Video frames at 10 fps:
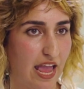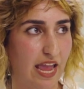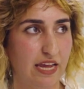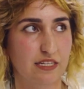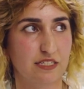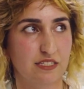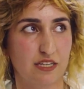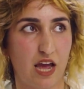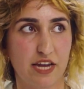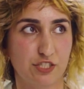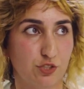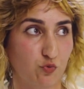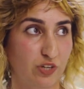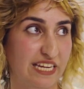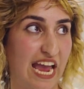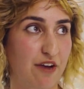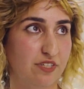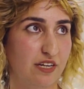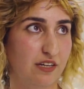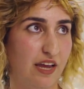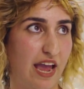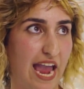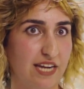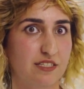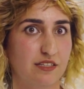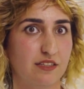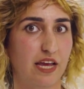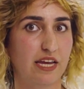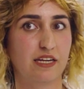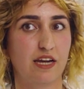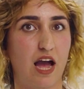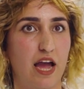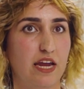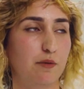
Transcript: And I just really have to act like I